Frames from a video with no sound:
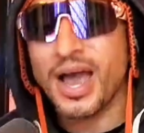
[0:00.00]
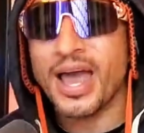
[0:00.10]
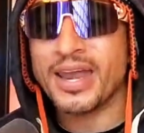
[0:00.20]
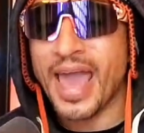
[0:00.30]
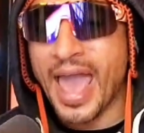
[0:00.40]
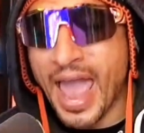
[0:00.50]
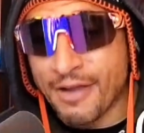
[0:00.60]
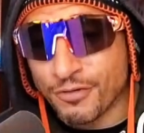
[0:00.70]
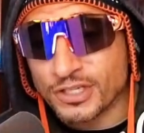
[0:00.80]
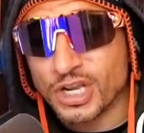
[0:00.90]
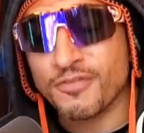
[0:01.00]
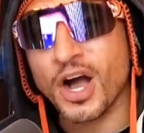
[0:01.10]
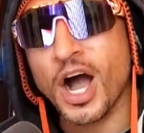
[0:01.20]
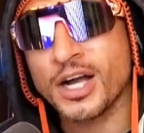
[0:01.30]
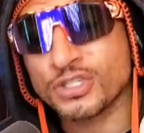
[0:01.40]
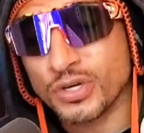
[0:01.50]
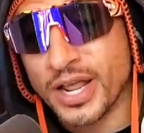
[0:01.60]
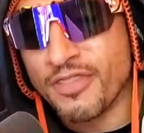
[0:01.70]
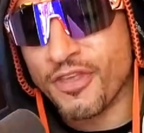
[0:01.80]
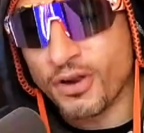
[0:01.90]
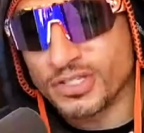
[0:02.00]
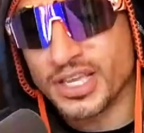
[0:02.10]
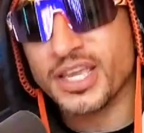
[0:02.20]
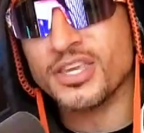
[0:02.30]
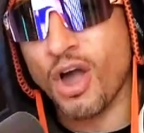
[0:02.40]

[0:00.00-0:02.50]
an average of 113